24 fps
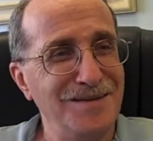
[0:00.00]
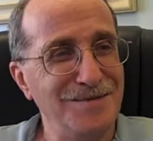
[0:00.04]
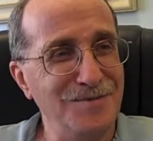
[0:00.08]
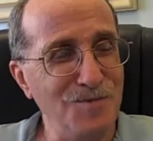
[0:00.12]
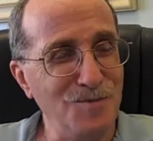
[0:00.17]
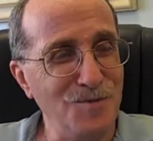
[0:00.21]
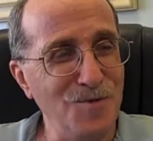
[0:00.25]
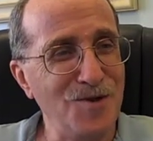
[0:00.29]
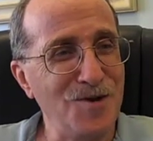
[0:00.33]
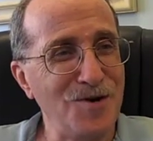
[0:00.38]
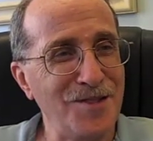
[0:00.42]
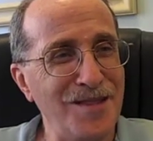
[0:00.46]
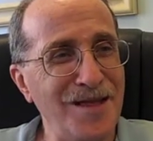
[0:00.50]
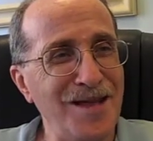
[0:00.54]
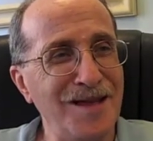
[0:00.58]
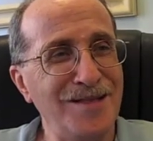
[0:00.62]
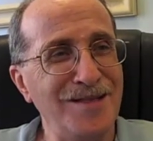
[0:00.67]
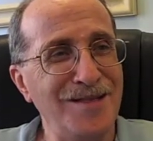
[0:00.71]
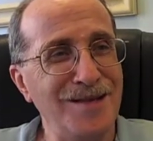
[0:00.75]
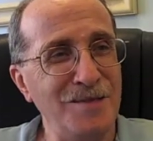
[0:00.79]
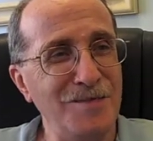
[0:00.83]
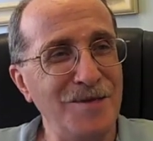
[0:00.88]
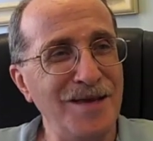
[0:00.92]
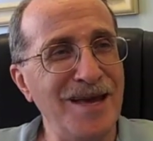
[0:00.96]
more
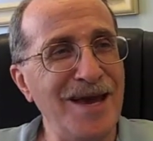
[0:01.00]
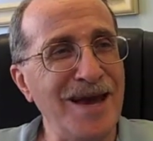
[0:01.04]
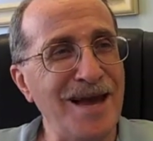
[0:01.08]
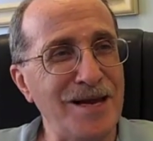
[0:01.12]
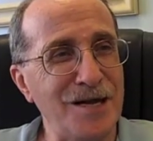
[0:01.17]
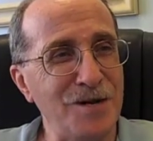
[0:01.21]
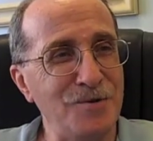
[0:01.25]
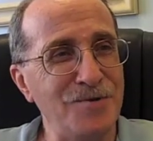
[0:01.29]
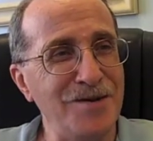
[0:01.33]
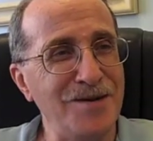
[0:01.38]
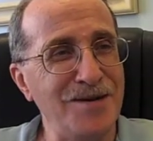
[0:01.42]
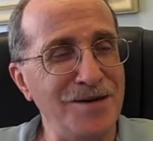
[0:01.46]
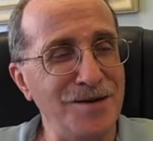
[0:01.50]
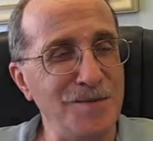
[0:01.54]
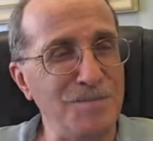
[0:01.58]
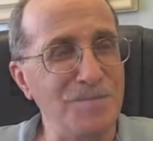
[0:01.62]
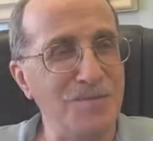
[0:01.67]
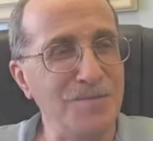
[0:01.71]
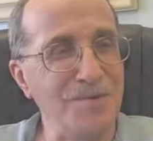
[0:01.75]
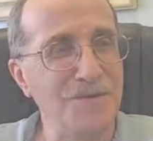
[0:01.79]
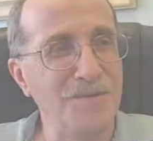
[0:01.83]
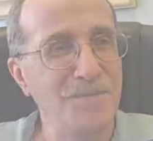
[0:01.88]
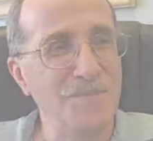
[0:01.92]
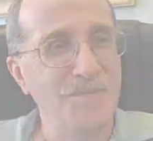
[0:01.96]
likely to be accurate
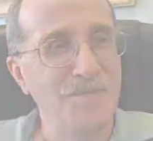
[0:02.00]
number.